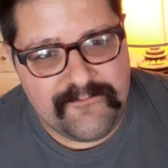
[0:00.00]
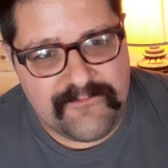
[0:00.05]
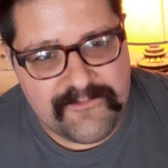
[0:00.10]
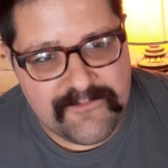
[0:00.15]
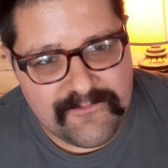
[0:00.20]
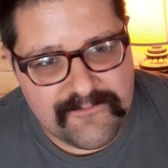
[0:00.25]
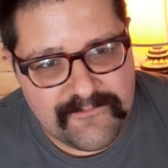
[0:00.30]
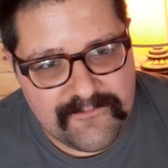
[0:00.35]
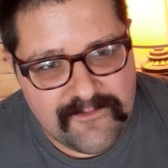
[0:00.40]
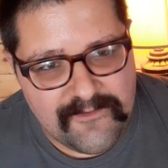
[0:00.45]

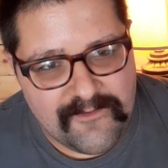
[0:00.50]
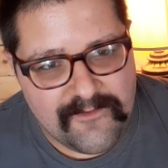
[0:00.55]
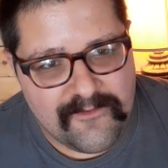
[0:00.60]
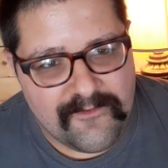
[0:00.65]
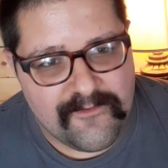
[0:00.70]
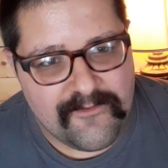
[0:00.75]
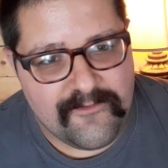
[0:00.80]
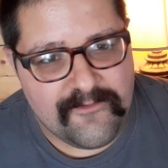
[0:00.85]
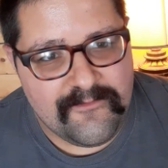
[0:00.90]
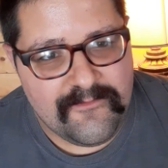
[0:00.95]
can
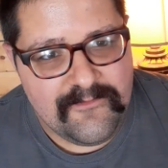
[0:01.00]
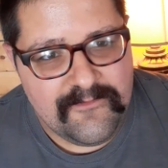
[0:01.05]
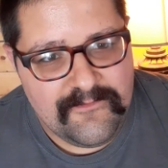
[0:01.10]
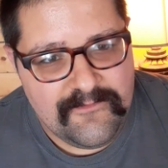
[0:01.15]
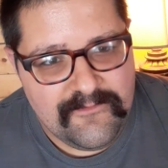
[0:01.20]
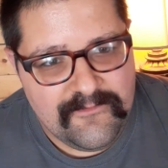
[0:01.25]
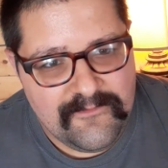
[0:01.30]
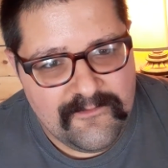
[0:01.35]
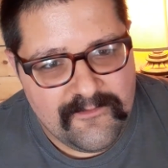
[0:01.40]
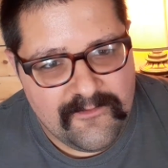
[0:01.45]

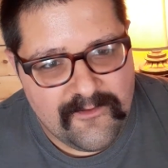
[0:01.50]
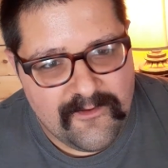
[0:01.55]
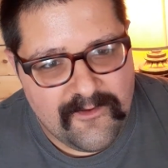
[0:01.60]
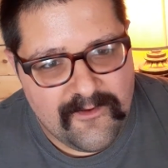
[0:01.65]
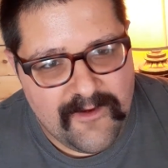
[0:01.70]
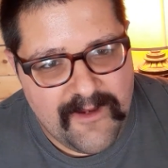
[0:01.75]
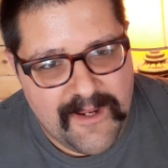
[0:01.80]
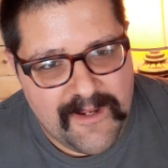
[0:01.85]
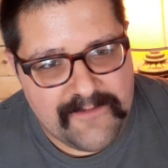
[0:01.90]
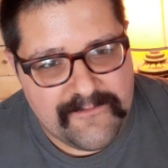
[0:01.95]

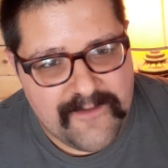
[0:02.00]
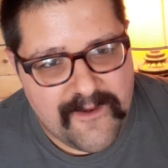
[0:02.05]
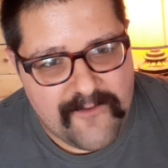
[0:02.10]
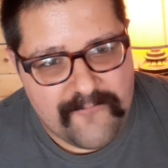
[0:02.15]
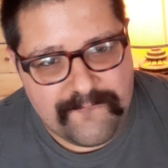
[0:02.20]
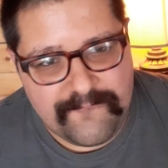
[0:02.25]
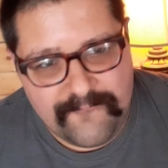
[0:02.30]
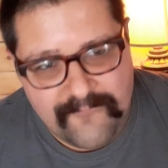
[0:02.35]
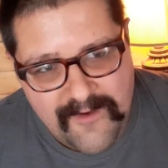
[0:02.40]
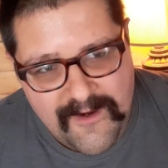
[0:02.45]
hand
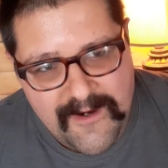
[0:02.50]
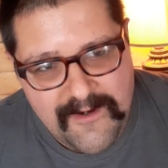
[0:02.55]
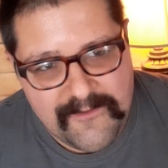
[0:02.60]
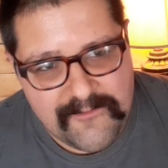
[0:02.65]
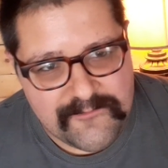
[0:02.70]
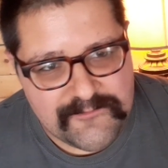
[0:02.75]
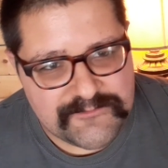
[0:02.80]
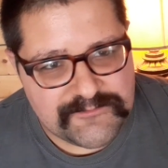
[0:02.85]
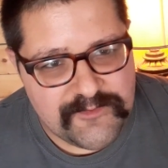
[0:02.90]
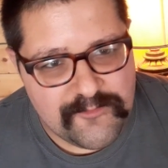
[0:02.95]
out
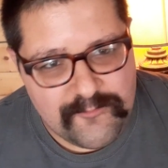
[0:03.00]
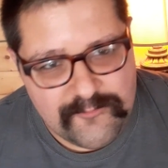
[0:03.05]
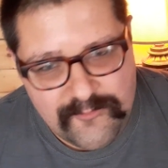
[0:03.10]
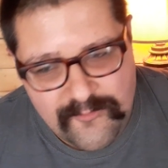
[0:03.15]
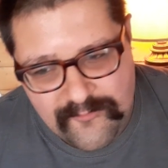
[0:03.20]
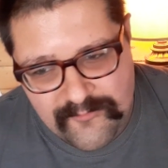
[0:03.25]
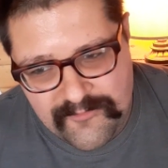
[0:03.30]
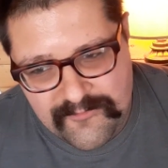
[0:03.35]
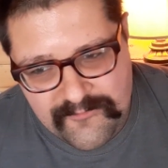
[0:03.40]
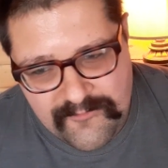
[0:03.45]
flyers, go
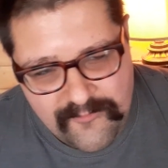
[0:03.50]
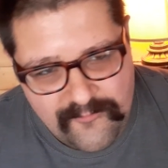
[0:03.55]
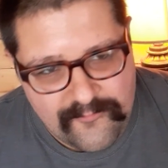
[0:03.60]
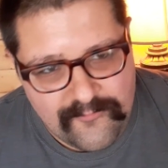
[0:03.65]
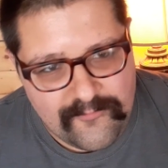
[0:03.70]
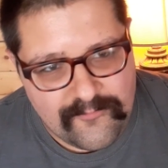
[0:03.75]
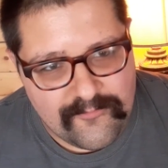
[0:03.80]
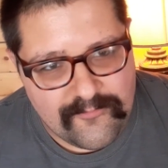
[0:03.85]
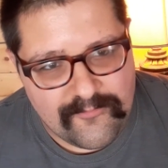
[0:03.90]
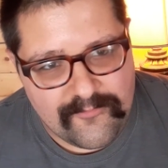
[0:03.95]
door to
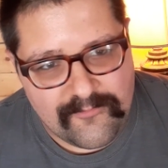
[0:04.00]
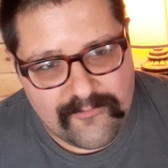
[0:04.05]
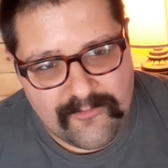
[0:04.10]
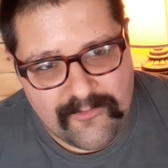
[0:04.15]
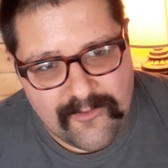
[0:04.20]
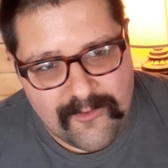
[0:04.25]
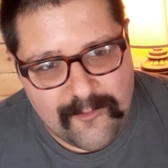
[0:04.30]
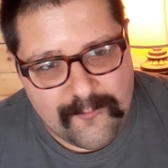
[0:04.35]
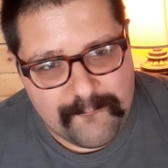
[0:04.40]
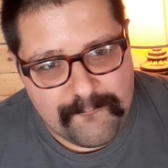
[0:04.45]

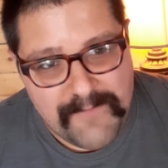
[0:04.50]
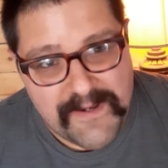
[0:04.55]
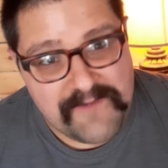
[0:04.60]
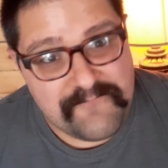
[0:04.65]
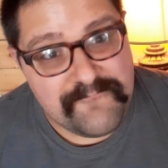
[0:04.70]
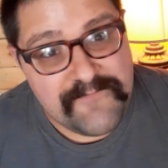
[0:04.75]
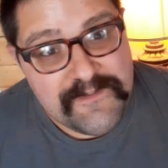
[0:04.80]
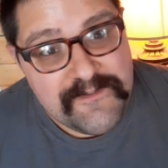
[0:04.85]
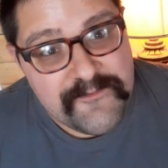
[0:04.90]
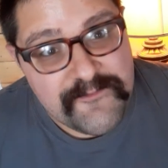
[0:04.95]
door, make
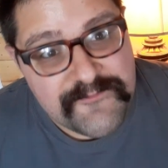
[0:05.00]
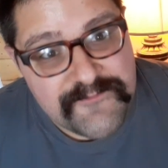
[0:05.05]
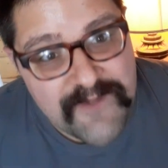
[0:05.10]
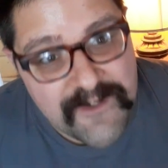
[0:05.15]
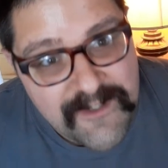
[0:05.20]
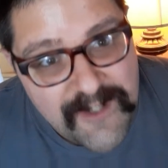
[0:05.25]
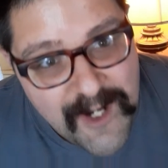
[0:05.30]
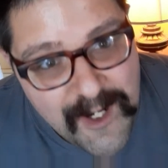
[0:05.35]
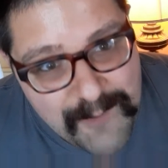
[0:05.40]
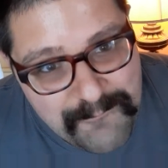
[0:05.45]
videos
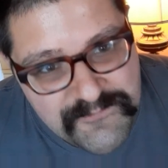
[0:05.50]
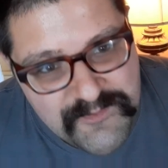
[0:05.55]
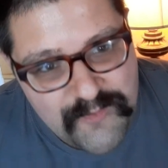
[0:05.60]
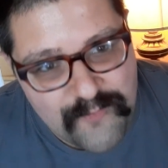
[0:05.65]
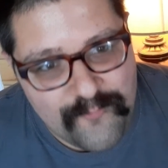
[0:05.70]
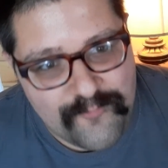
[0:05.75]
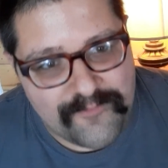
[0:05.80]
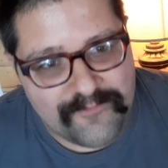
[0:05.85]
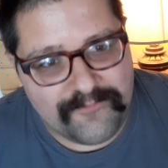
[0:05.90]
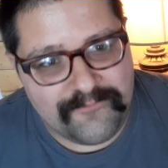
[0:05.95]
like I'm
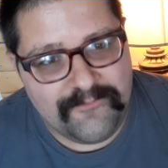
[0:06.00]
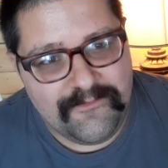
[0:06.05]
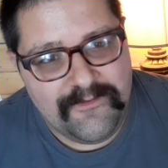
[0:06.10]
doing,